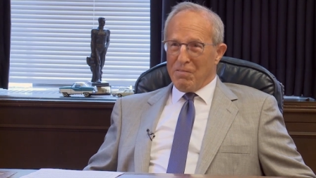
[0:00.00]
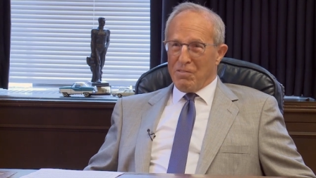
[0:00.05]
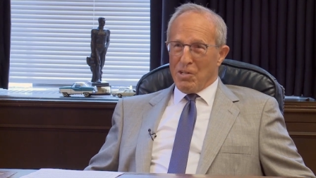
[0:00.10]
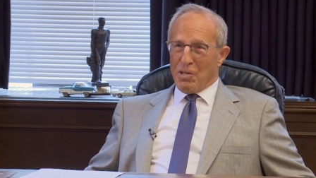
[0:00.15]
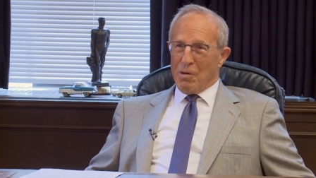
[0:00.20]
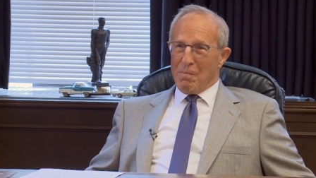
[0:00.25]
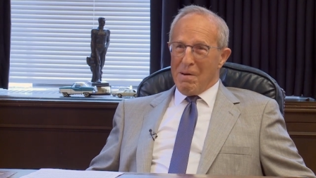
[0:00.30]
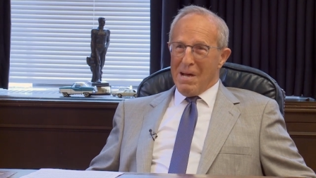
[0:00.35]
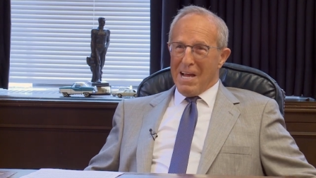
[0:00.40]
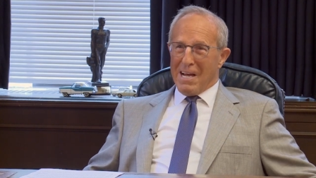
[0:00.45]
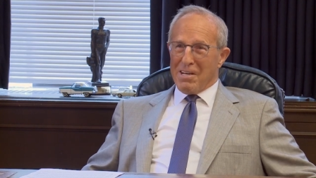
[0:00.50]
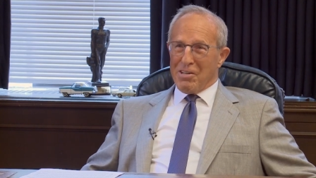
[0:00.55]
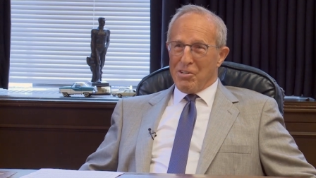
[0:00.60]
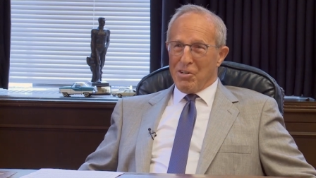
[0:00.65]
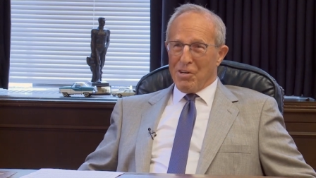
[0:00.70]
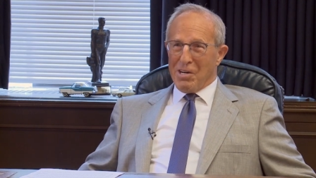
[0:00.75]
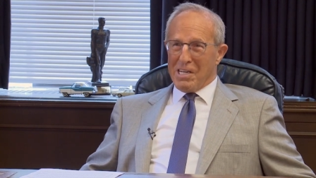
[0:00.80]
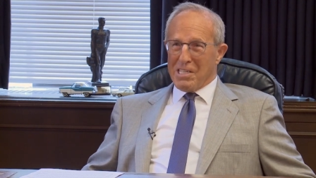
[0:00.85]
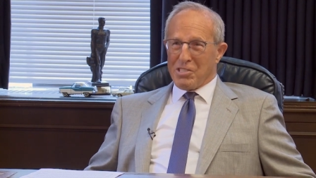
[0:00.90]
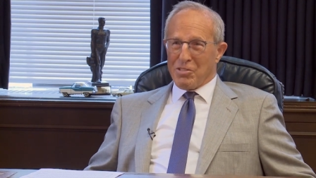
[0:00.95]
if you go back in
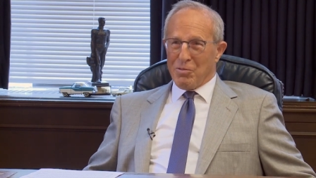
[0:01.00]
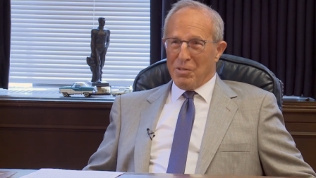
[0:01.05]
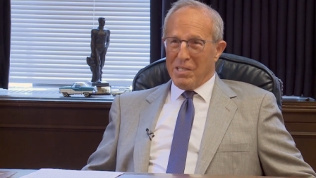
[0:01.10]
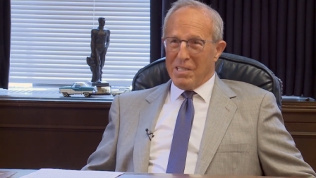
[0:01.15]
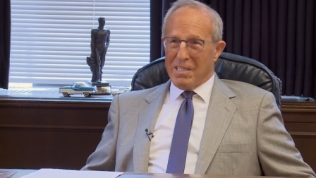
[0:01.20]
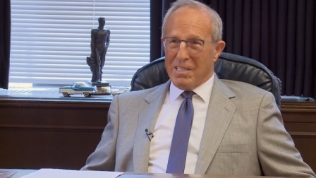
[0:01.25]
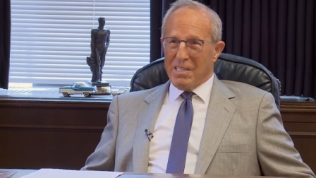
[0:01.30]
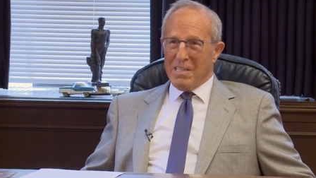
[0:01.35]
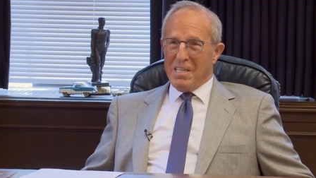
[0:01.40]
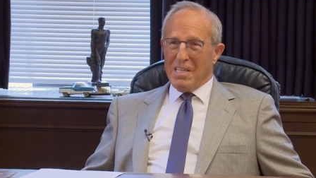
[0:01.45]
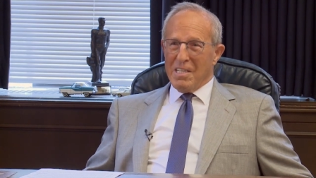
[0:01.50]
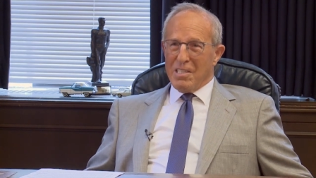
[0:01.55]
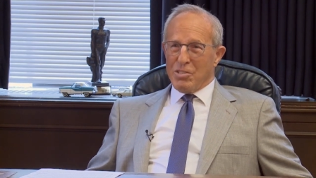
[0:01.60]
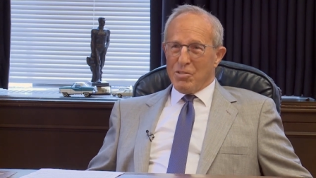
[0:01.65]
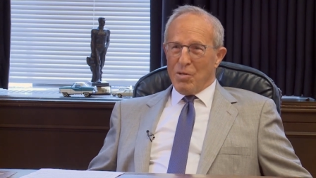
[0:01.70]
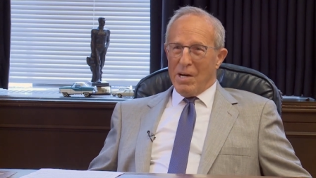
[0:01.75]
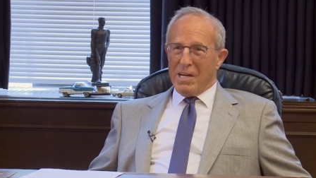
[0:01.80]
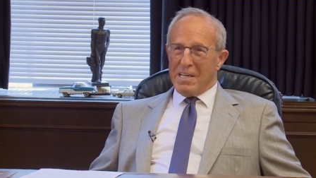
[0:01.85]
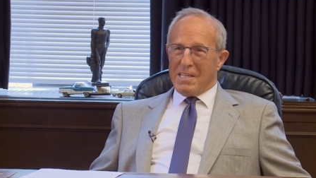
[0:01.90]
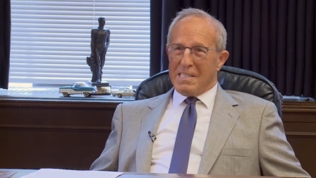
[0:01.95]
your history, to
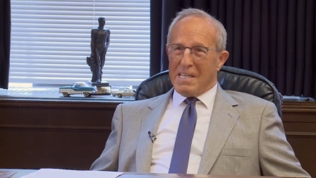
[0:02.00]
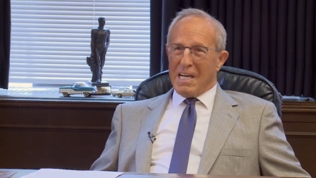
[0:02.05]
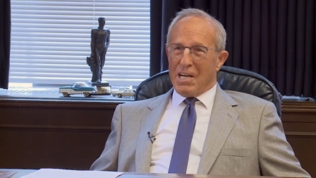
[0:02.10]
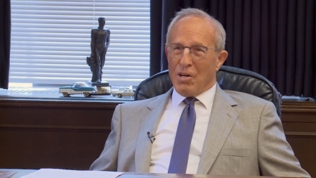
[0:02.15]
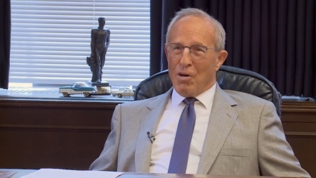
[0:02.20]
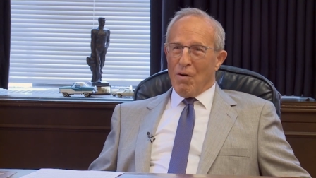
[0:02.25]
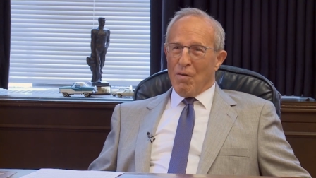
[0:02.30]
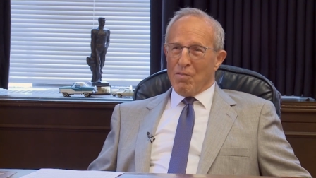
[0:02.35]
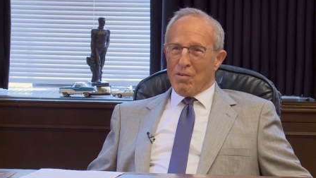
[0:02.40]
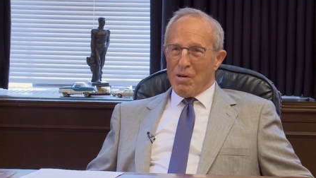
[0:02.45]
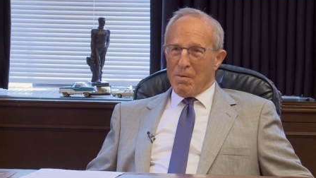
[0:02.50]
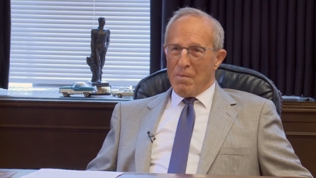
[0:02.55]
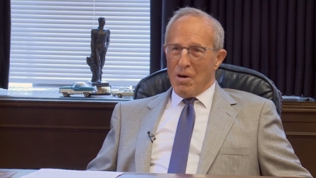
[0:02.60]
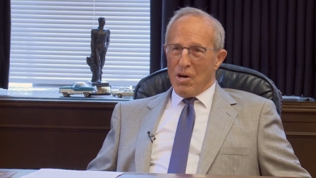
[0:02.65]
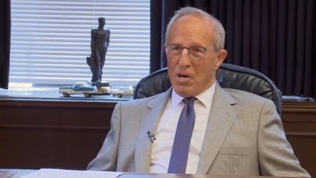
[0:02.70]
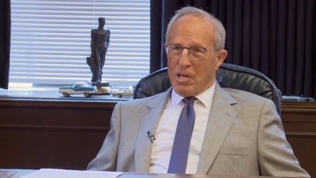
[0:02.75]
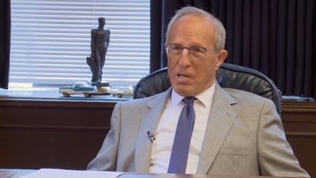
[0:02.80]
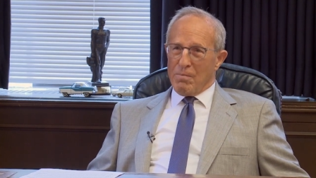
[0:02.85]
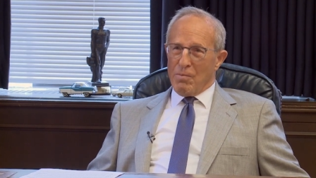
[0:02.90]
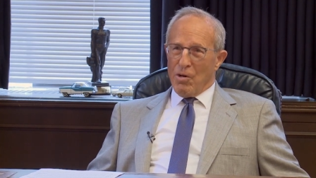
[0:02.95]
try to take over
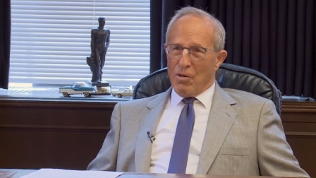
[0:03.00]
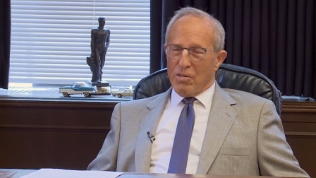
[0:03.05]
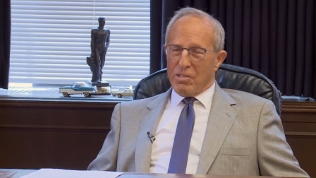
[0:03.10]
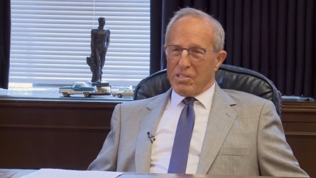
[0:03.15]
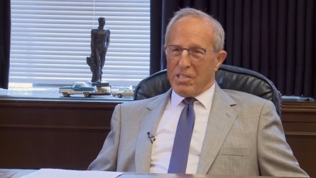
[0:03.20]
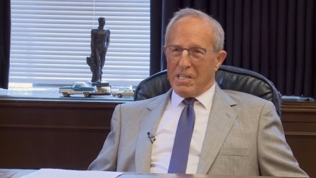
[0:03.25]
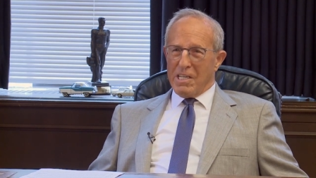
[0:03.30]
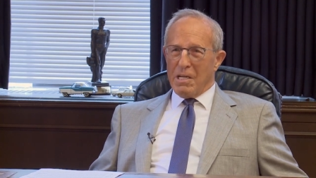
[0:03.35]
American Motors,